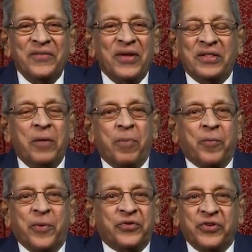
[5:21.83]
Well, the
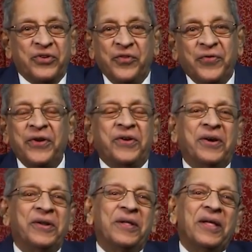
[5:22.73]
purpose is
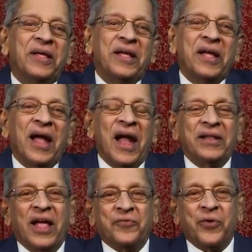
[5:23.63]
defeated.
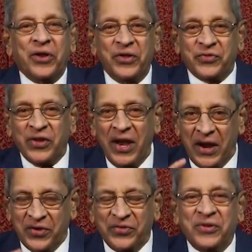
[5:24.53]
And therefore he
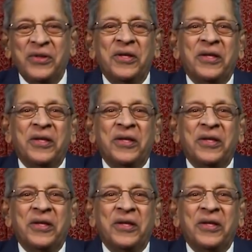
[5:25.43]
selects